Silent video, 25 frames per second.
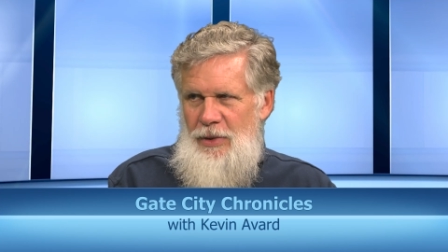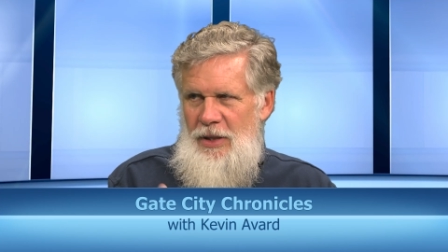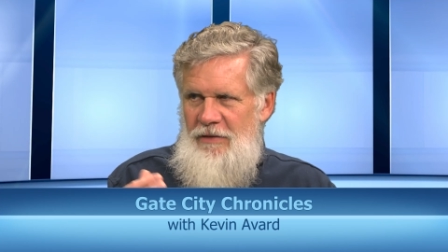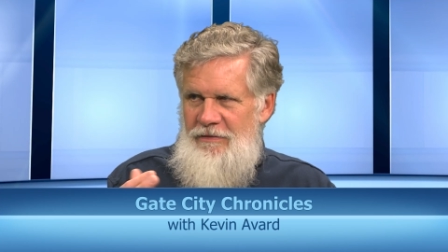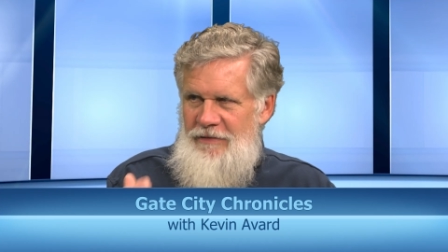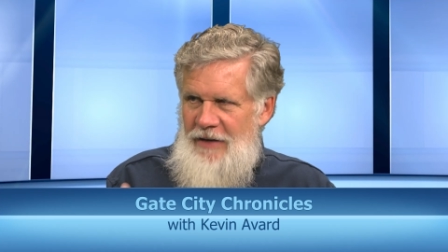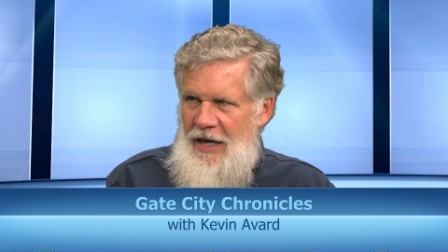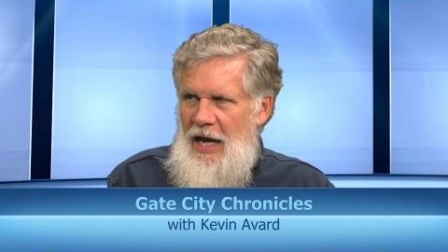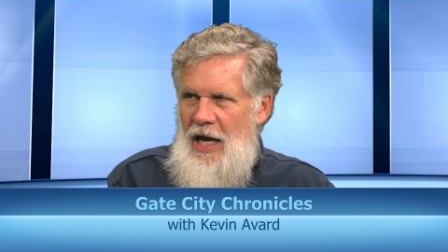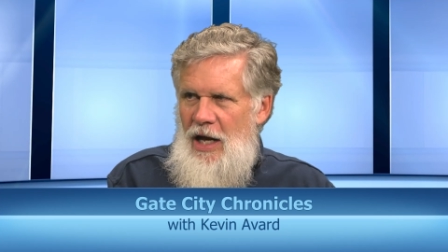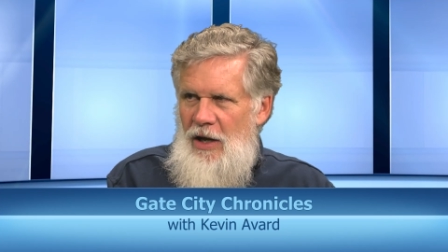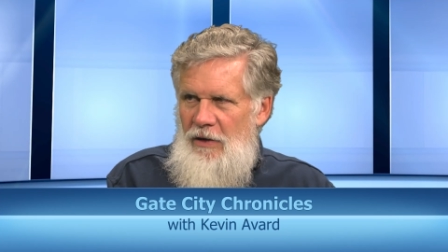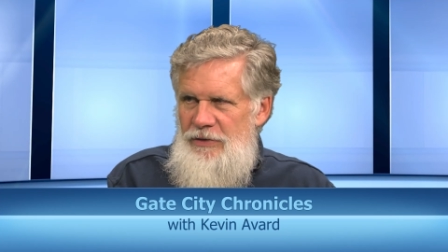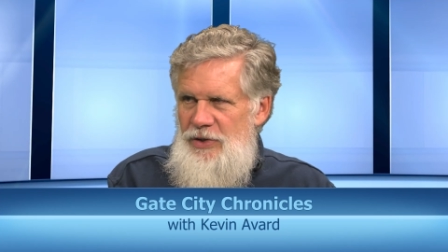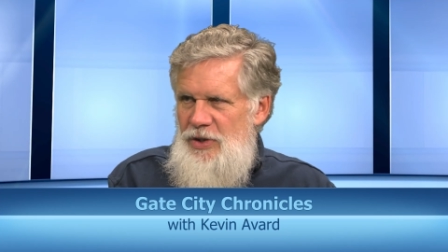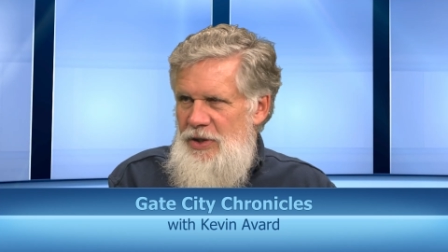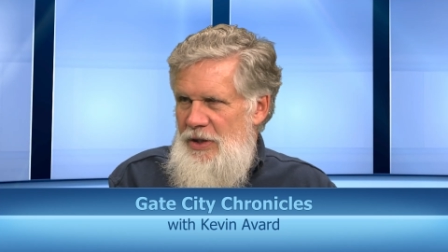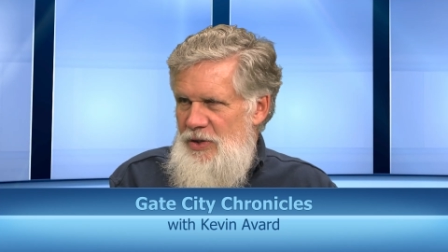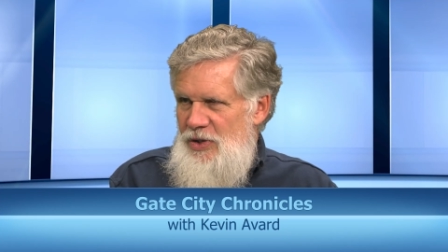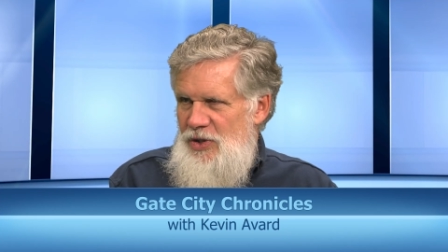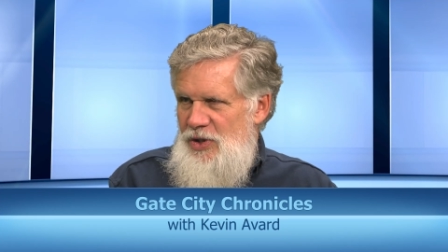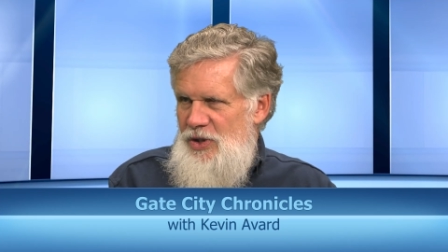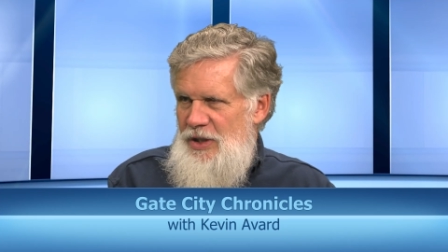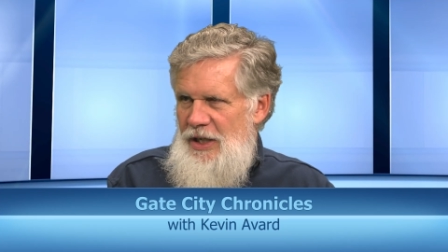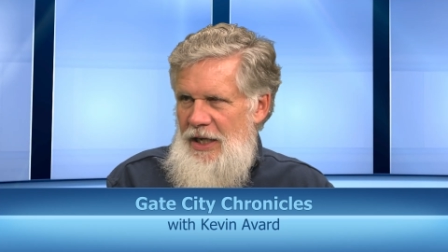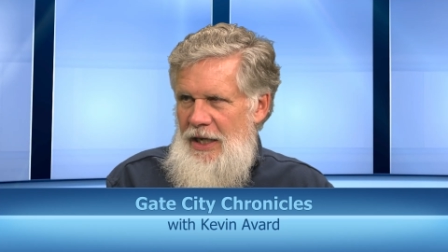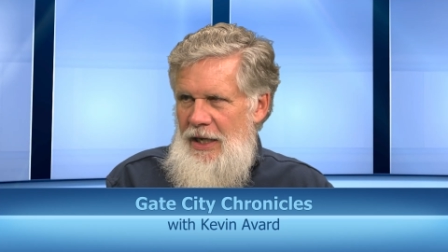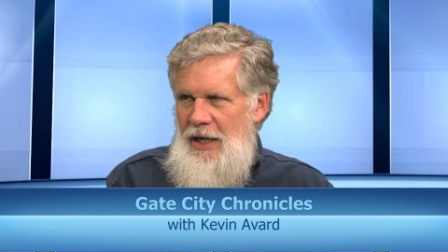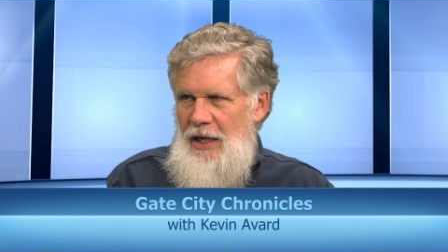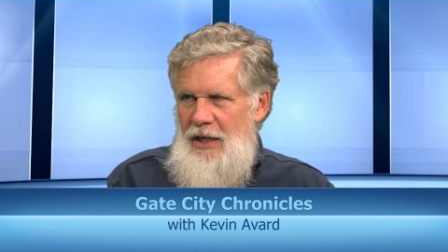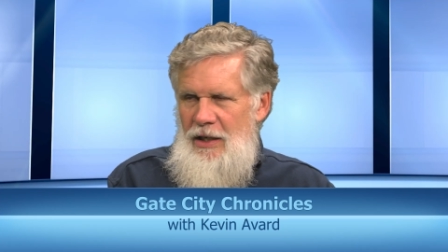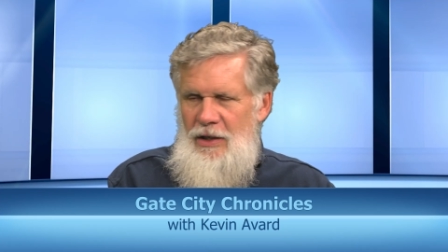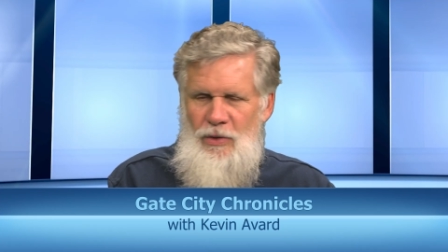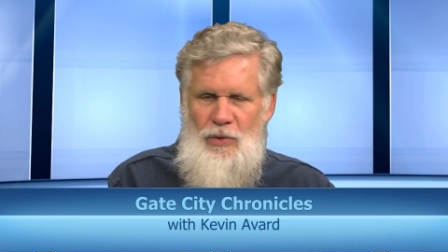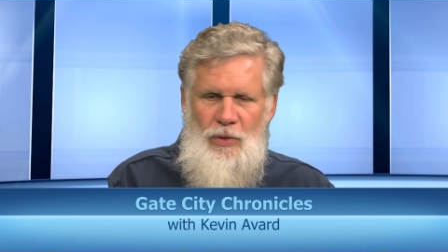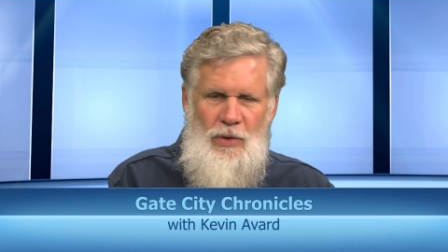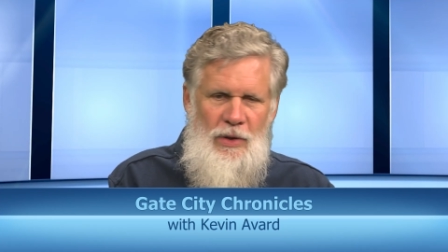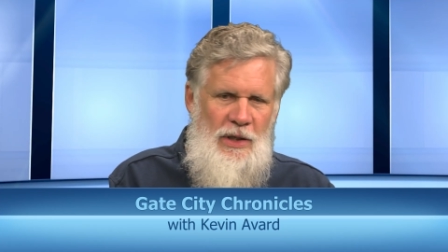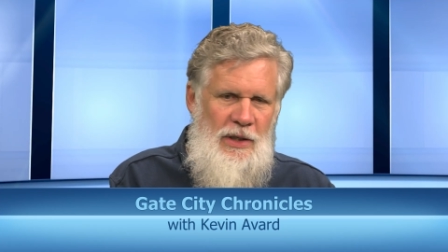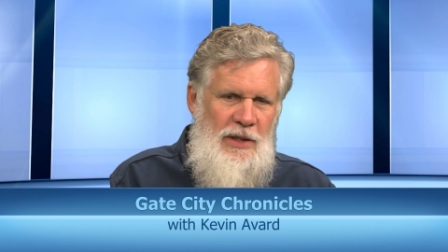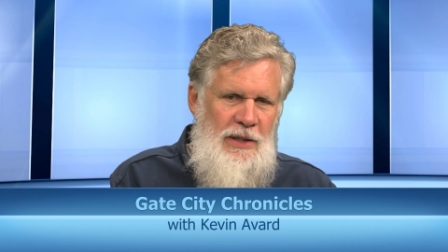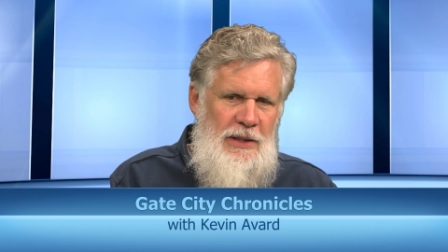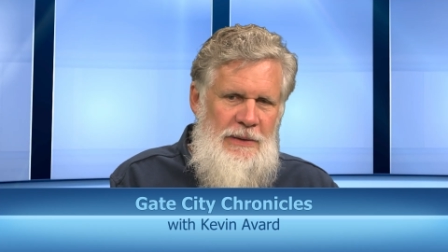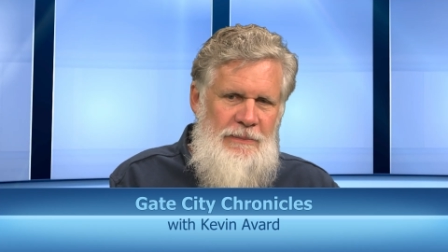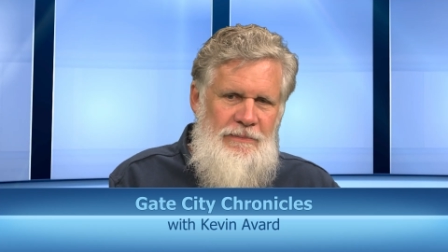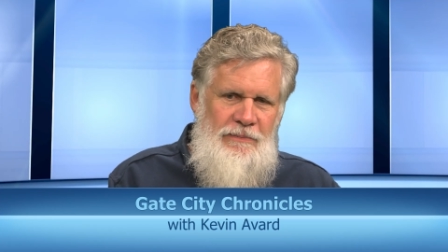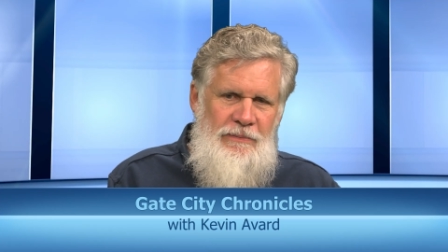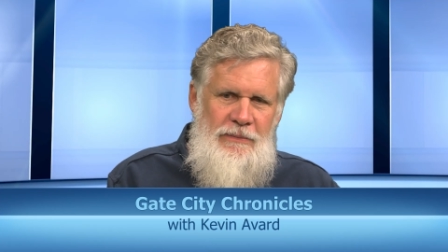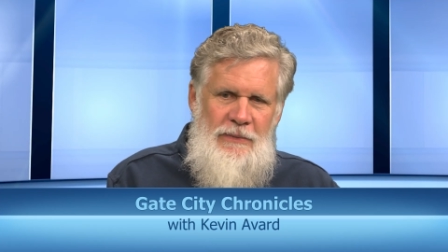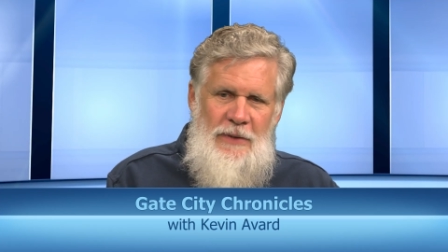and the valves can stick, or
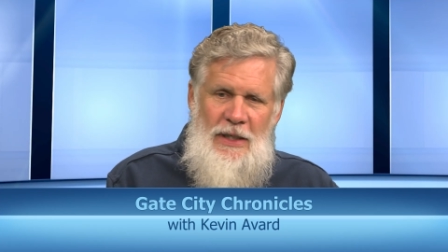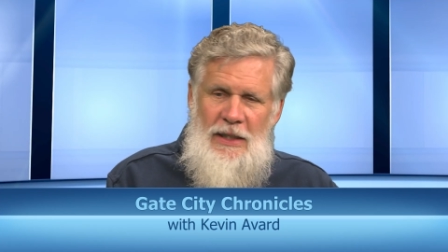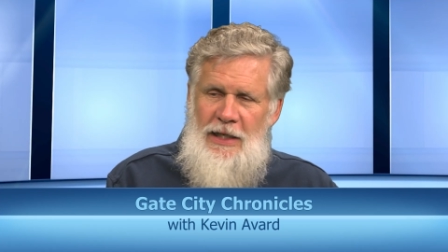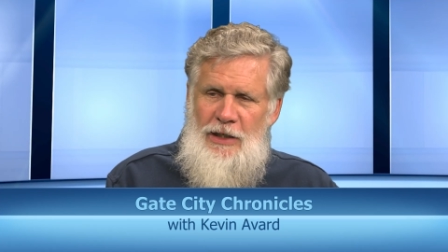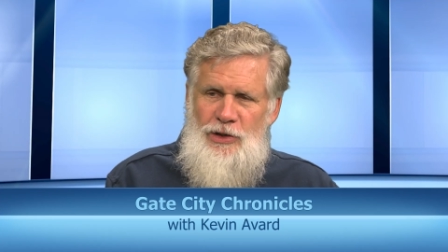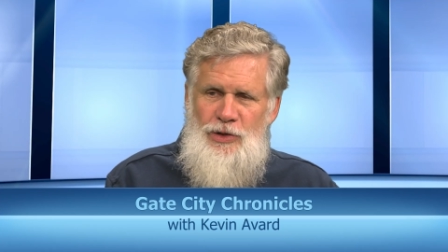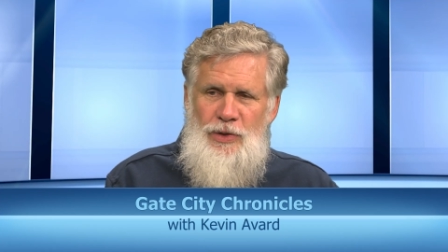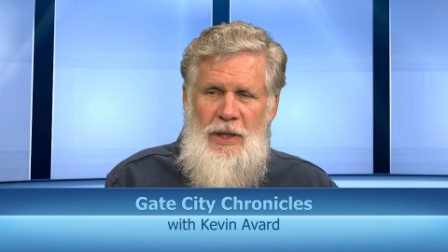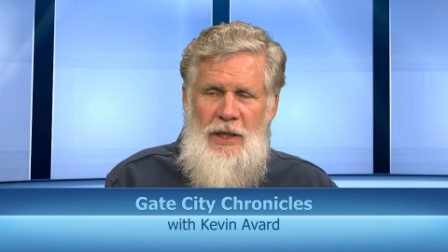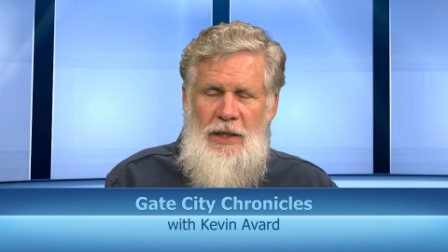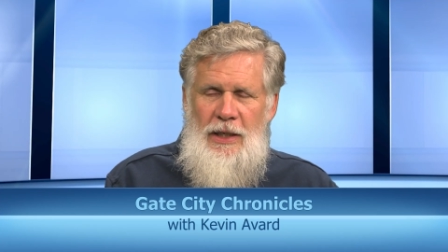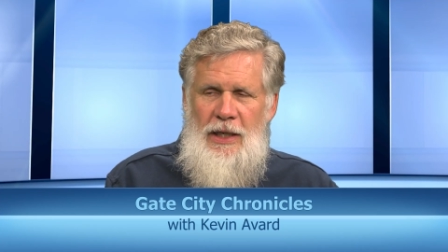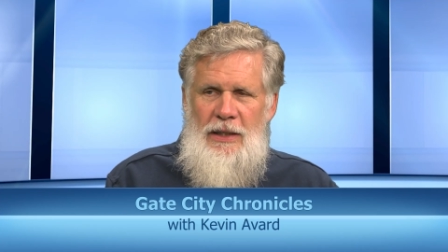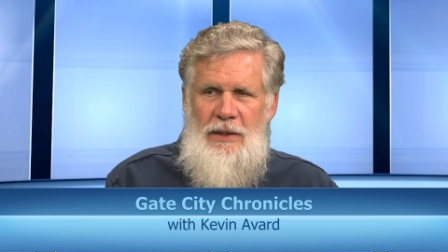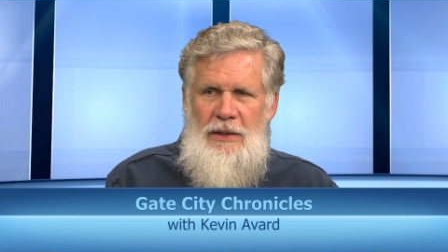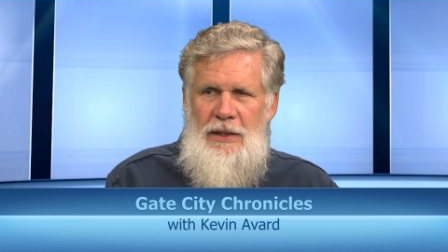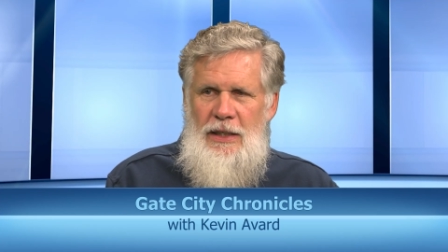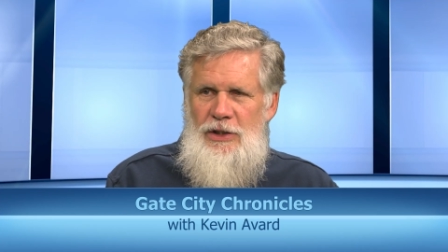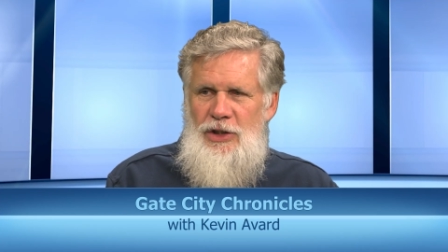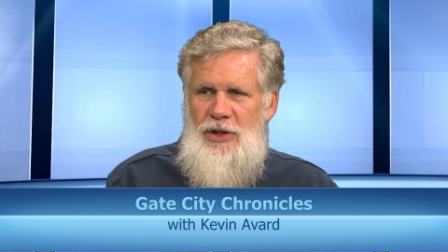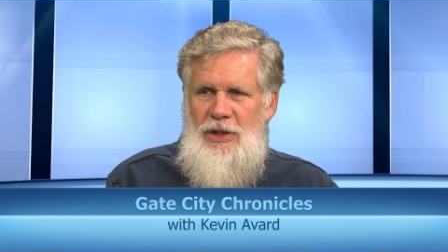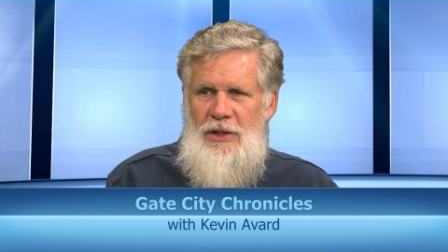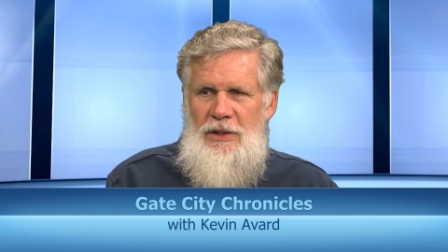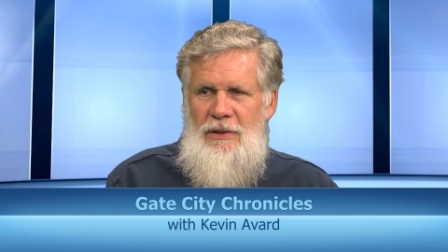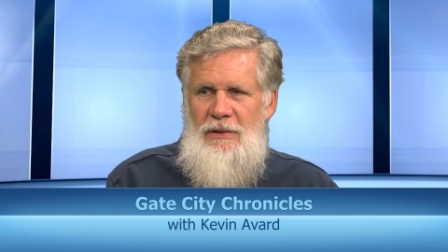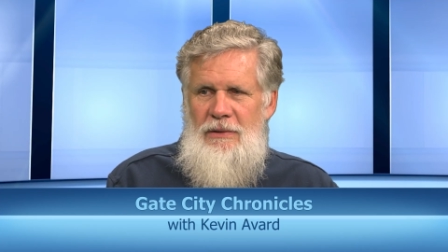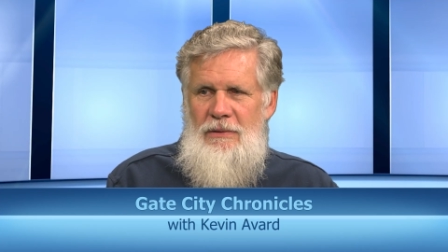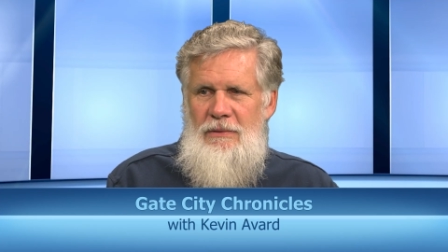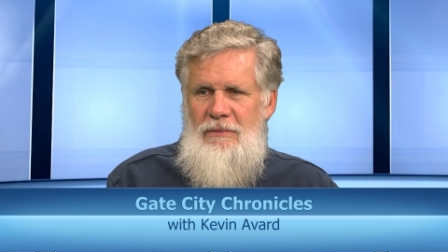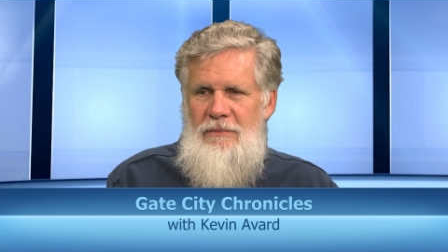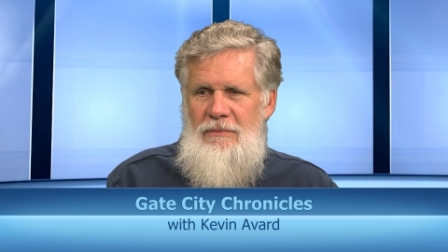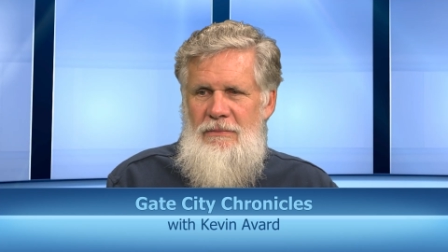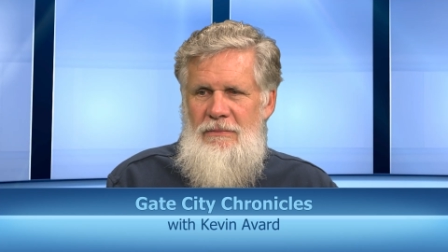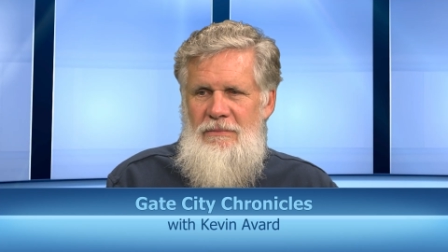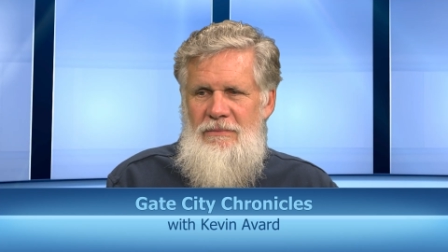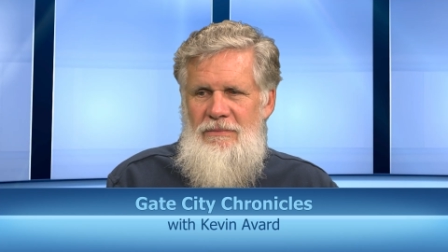electronic ignition.